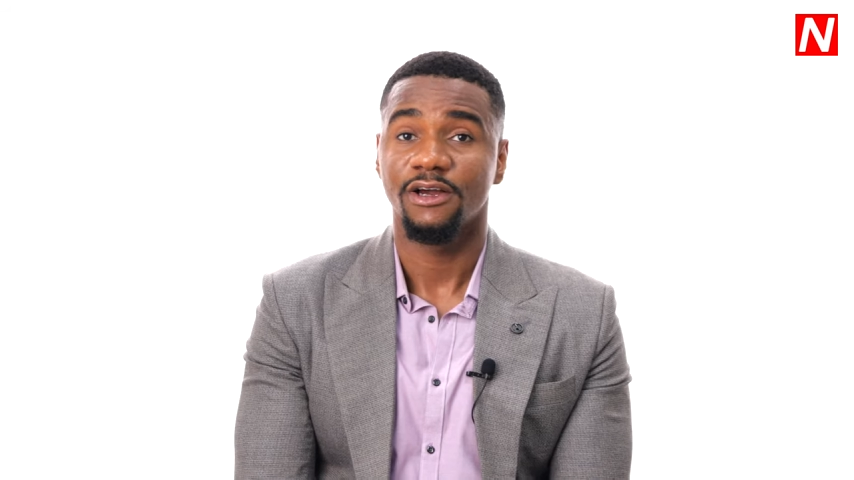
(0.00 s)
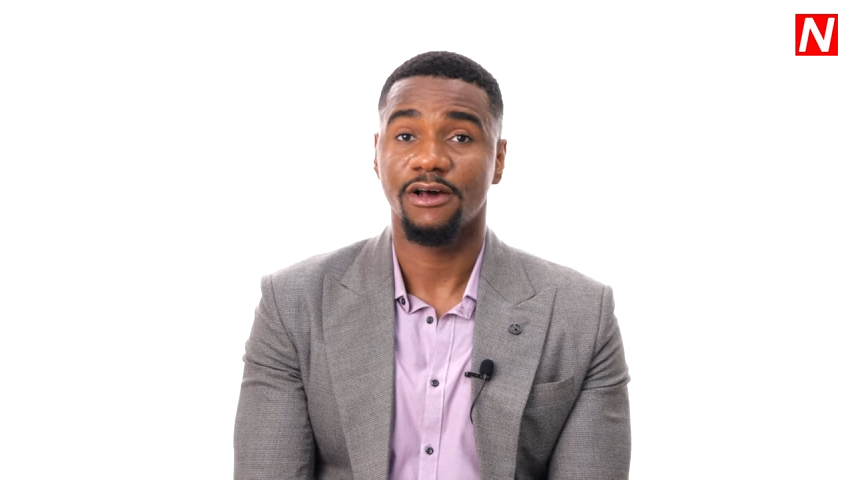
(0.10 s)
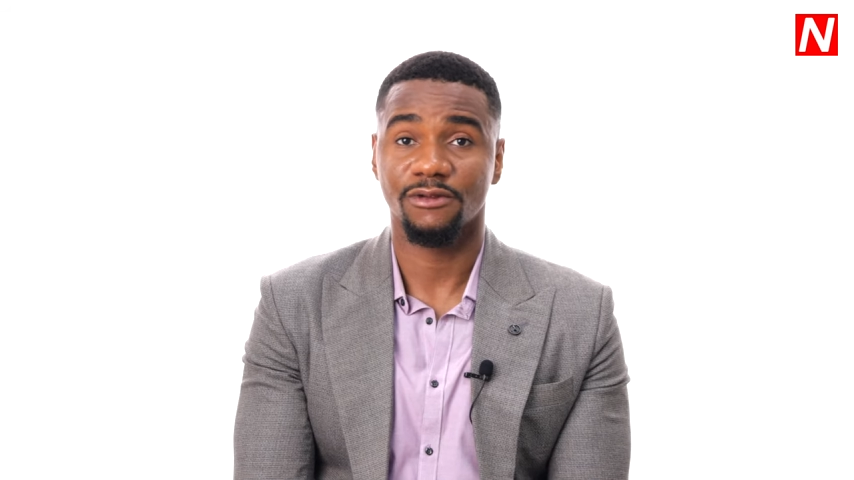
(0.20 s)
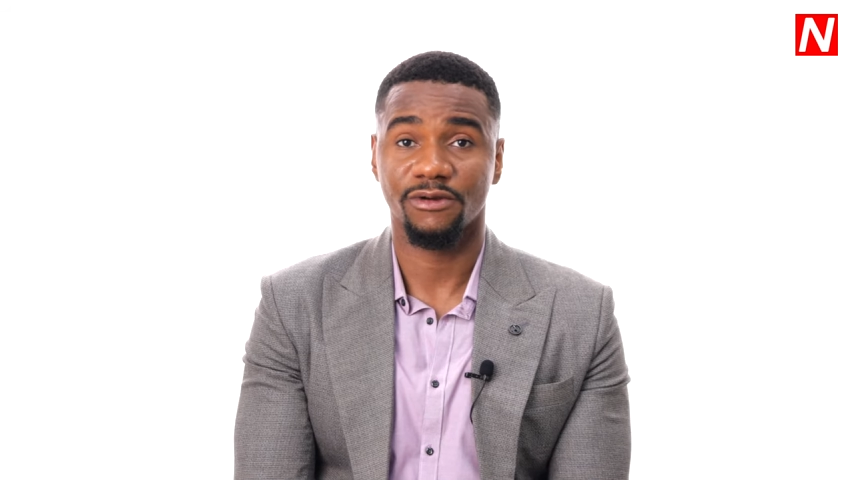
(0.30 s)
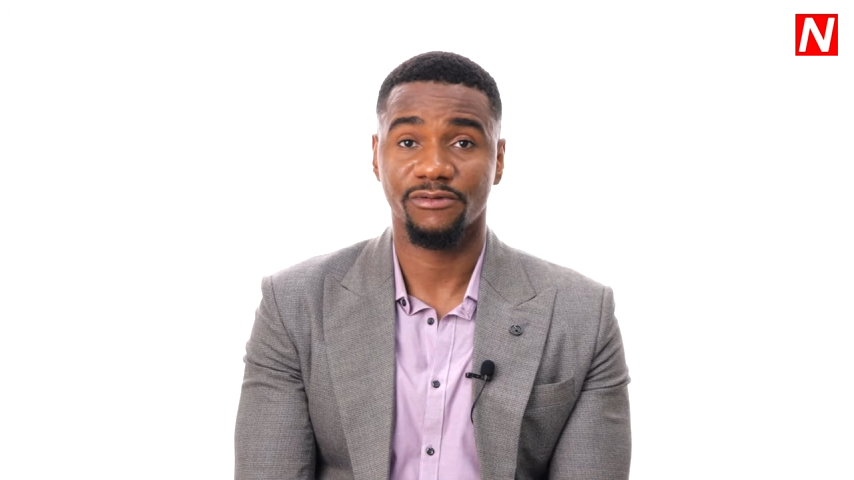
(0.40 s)

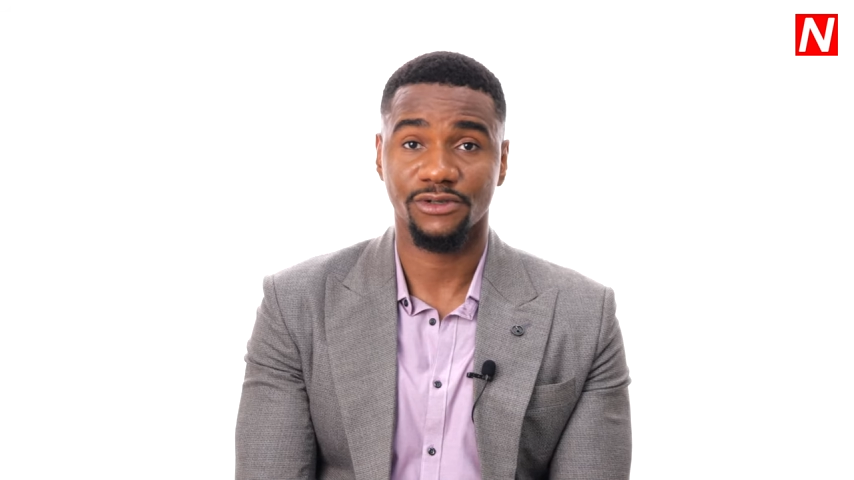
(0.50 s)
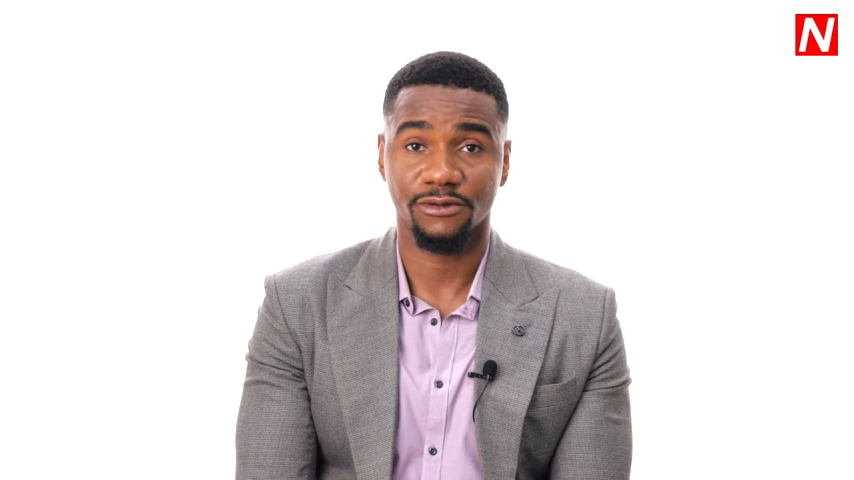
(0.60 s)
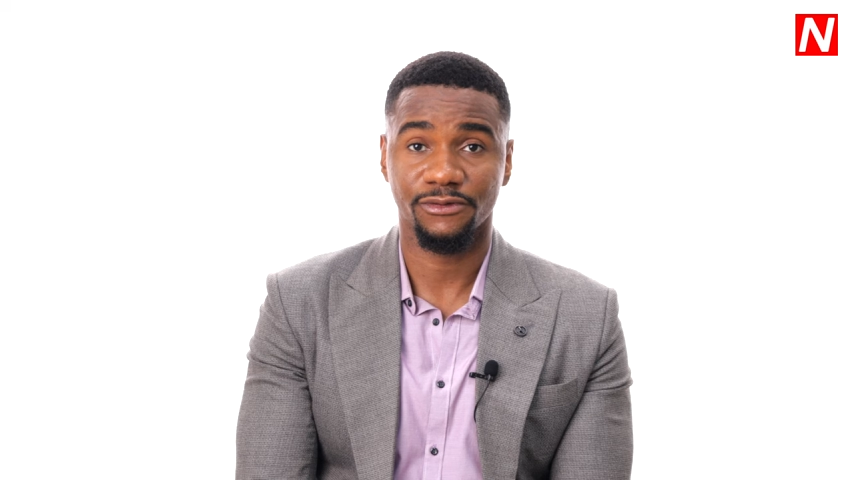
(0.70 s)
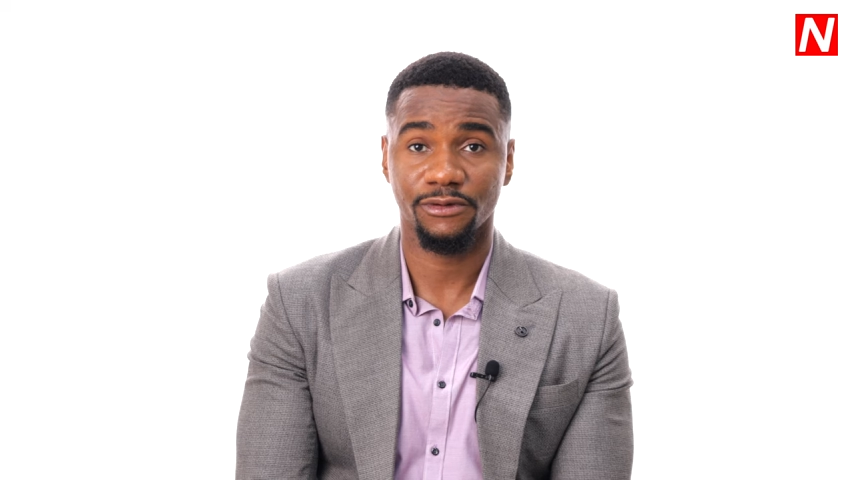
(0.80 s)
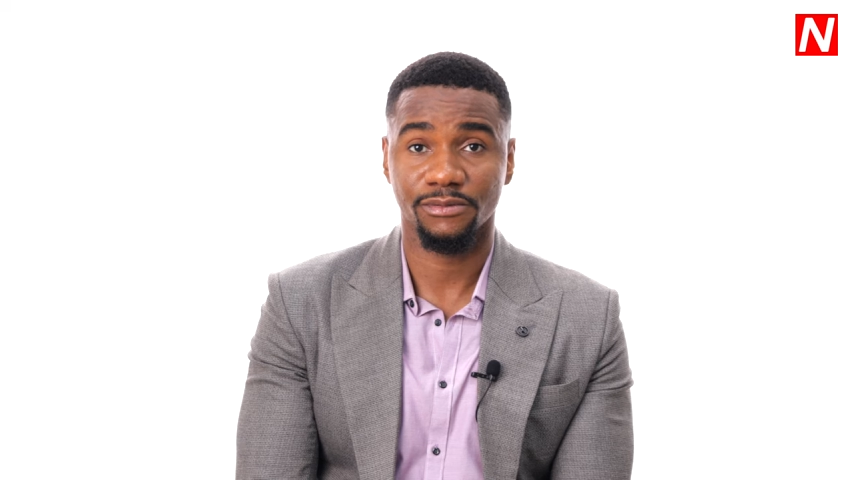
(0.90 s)
a lot of
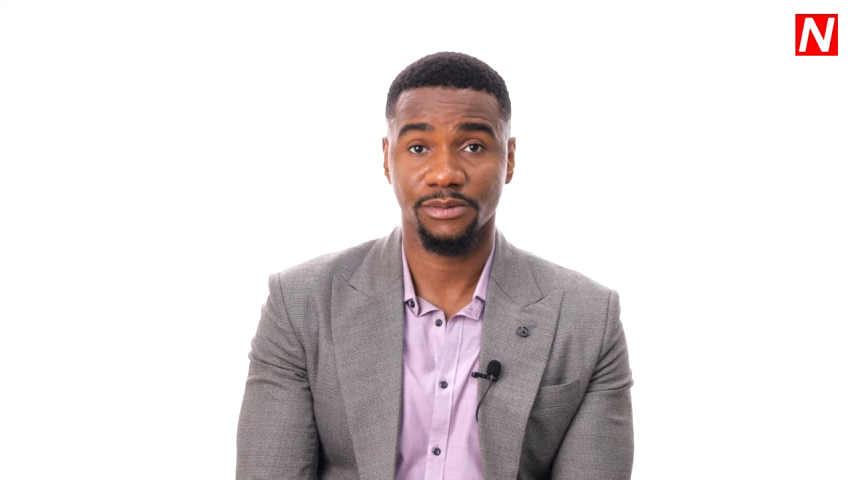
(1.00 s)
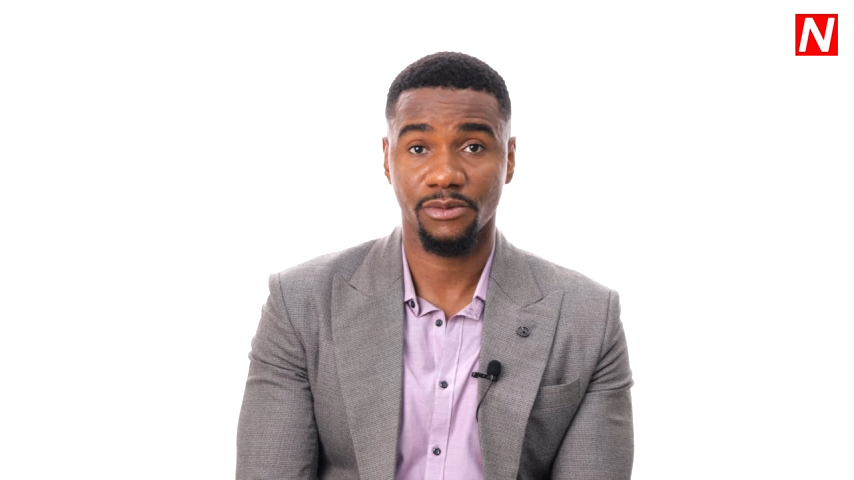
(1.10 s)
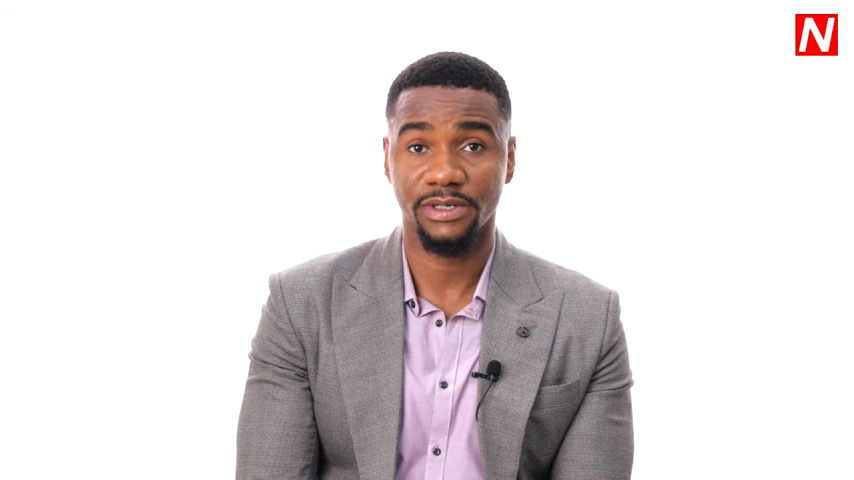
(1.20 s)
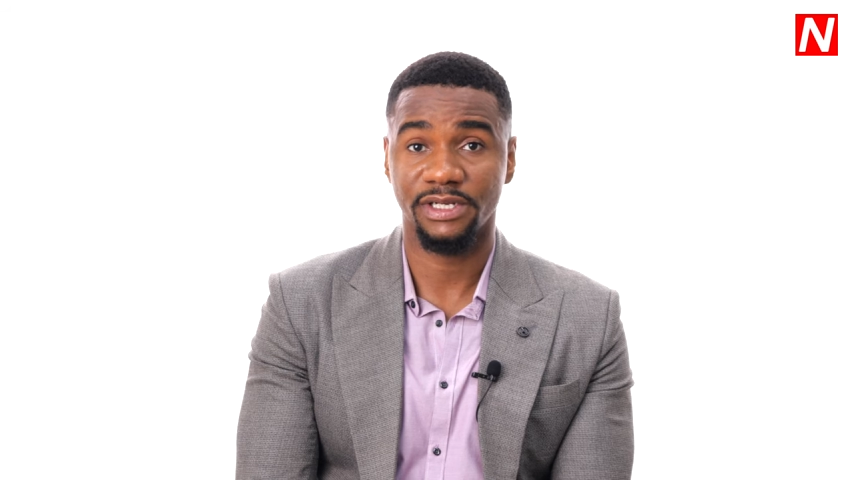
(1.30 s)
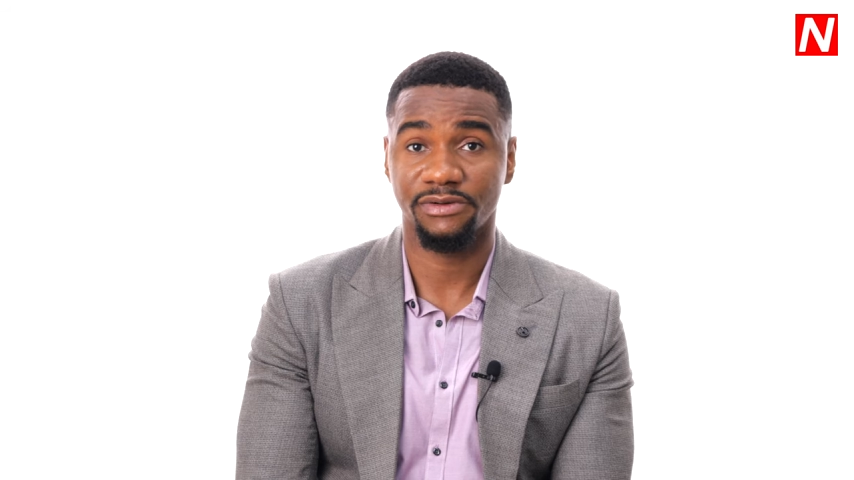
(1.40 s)
short films, but
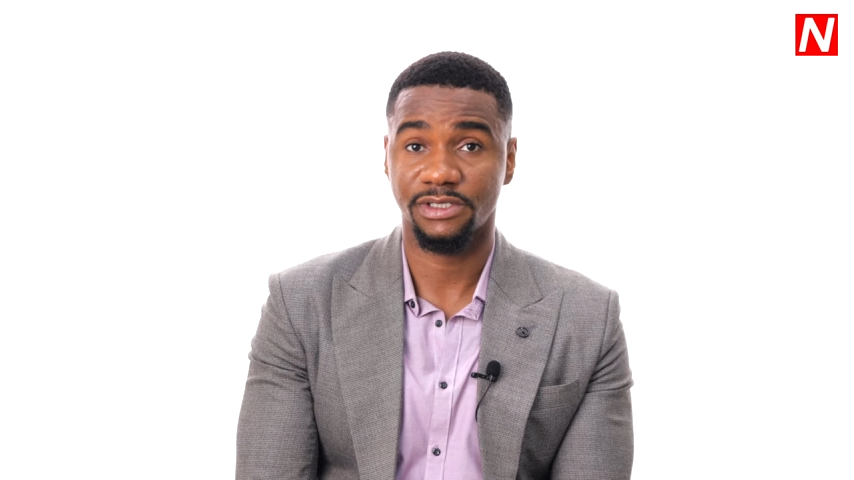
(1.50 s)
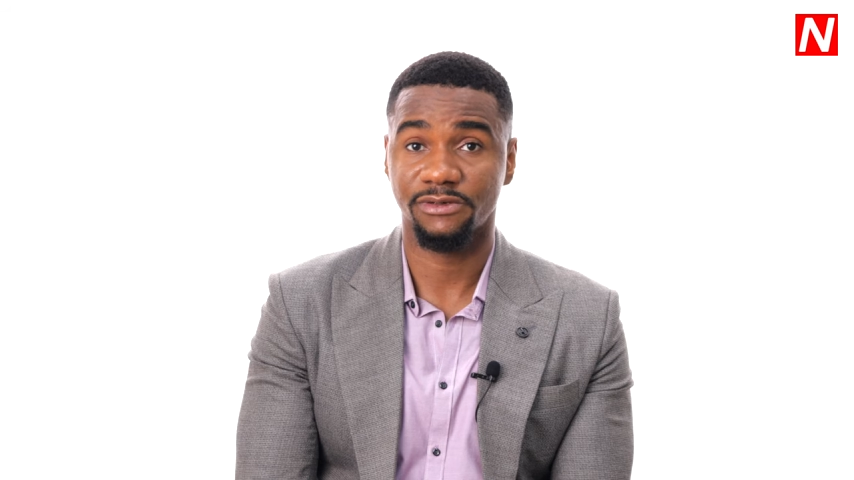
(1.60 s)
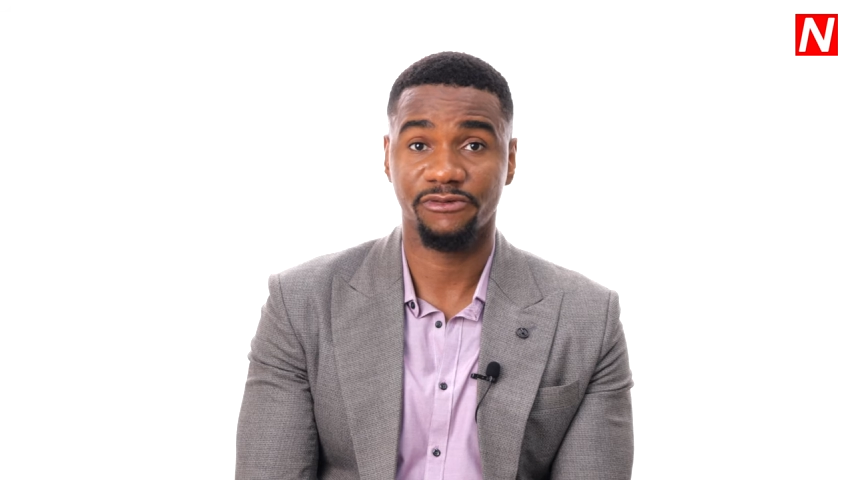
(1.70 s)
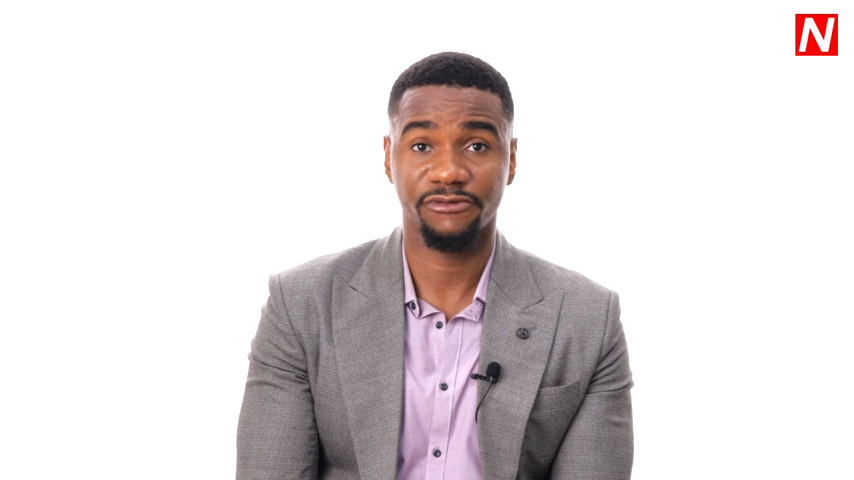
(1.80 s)
when they receive